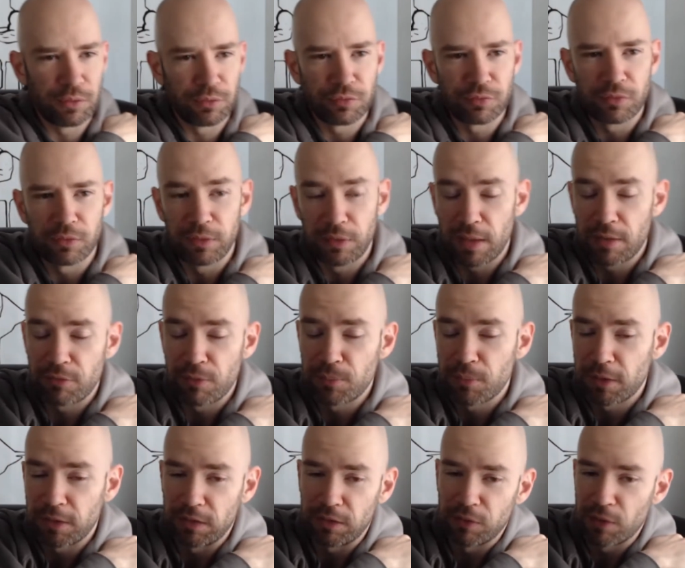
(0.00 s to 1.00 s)
you have the
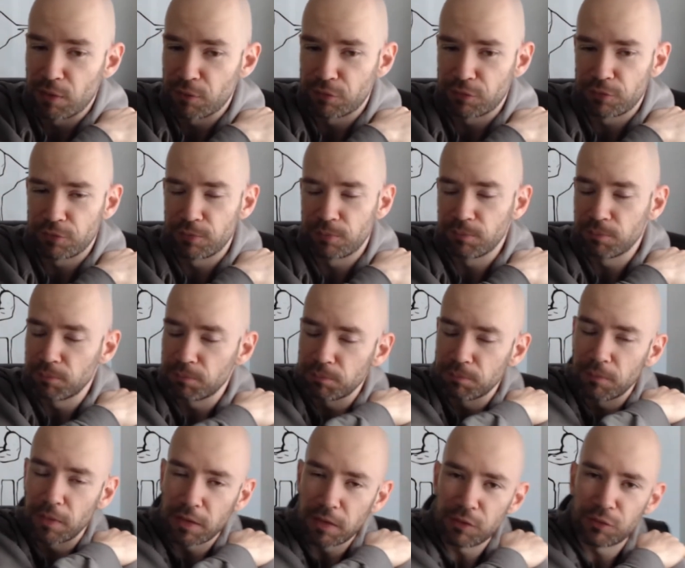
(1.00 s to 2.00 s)
money, you have
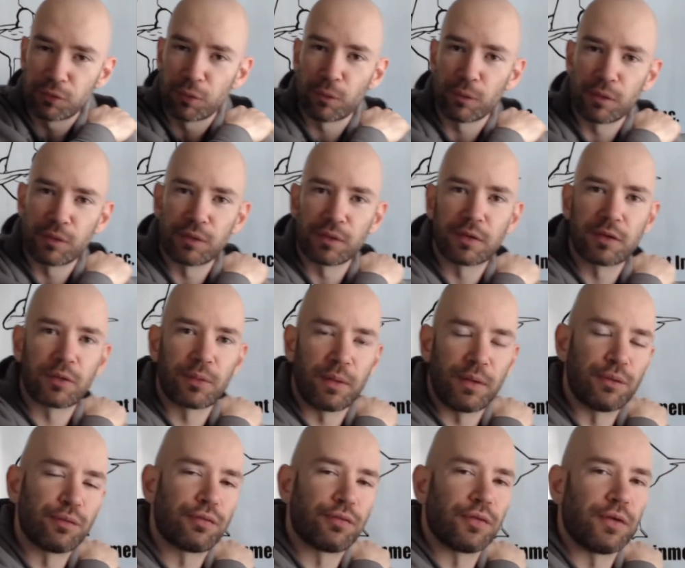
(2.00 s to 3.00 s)
money for the
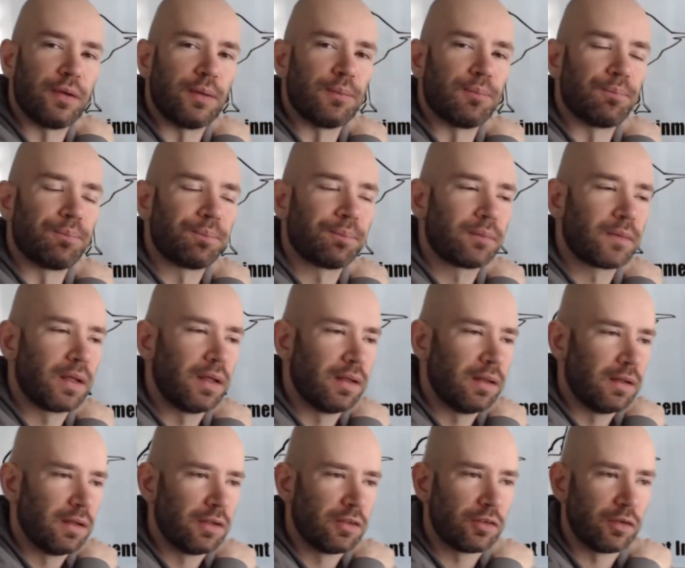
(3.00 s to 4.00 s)
creative freedom,
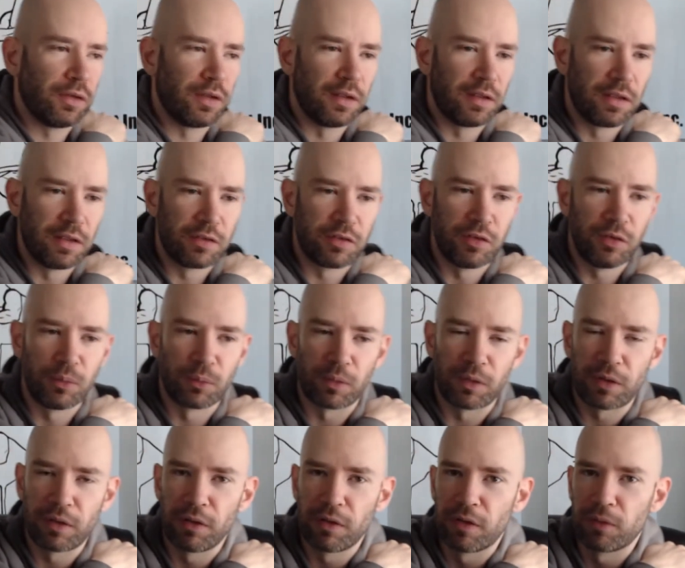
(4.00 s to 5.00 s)
so you can continue
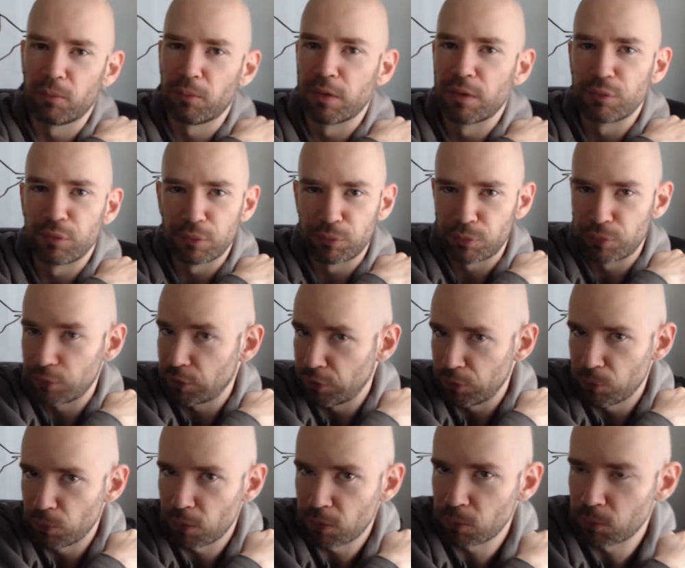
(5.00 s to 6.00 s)
working on whatever
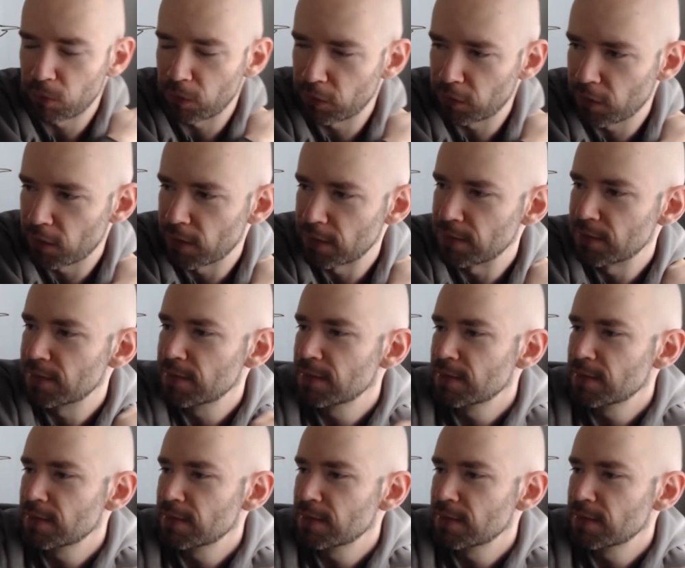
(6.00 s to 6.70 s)
you want to work on.